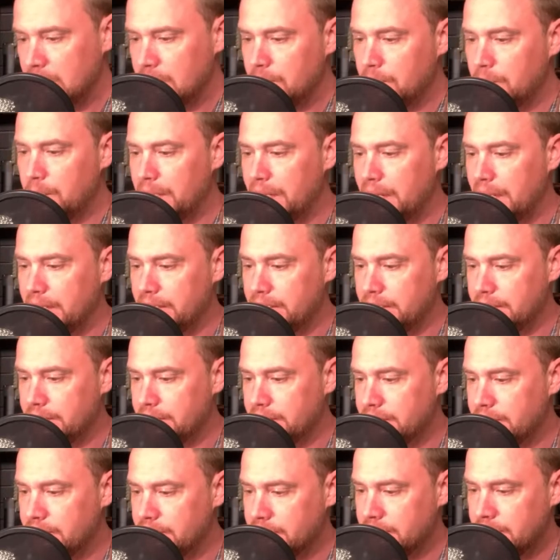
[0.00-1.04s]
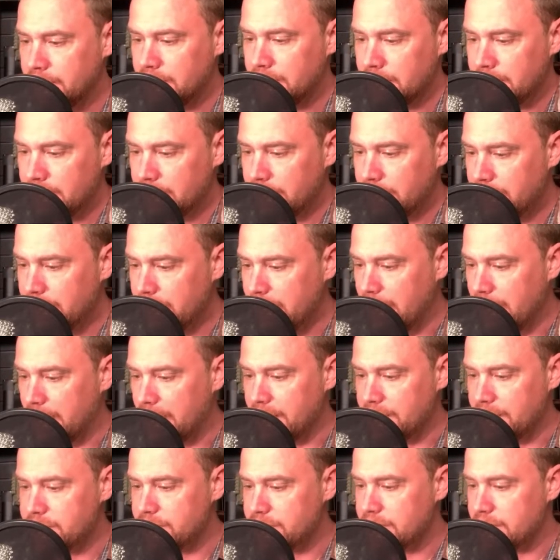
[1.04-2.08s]
But yeah,
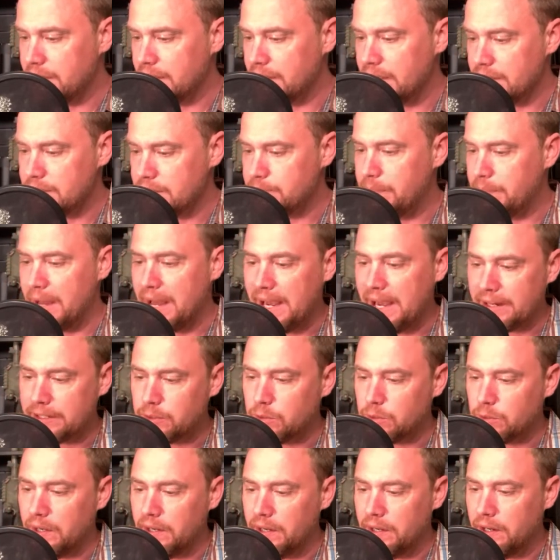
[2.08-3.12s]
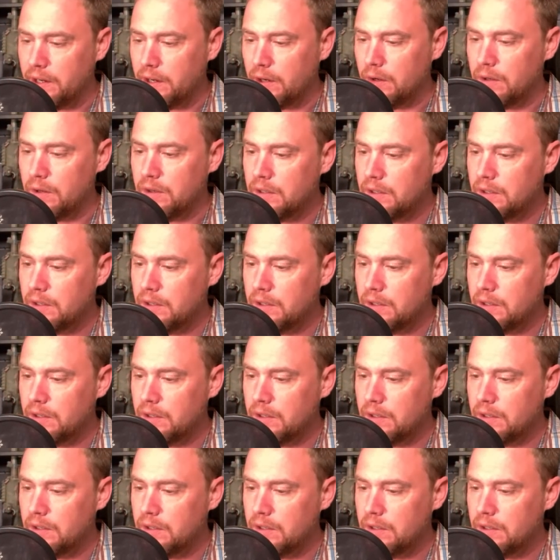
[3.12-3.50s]
it's packed well.